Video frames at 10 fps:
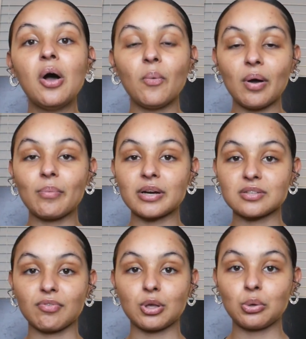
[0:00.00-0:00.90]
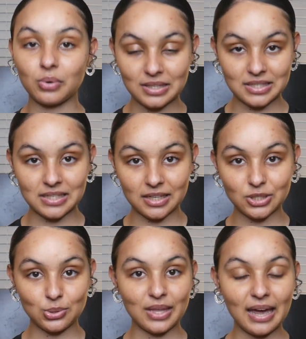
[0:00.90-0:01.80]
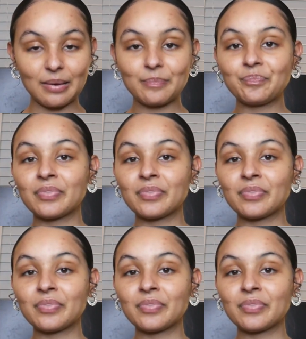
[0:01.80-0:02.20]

what works for you and stick to that.